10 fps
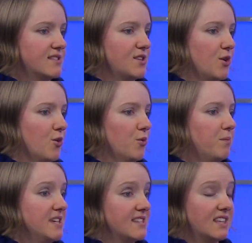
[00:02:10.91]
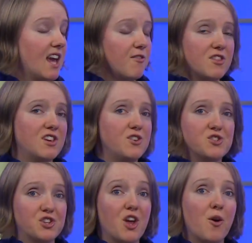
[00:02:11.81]
So basically everything you
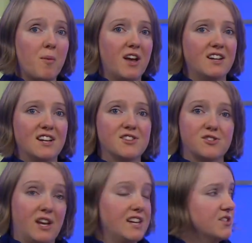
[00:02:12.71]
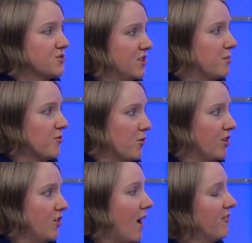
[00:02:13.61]
should know about an industry before
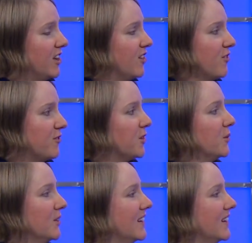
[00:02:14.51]
you have an interview.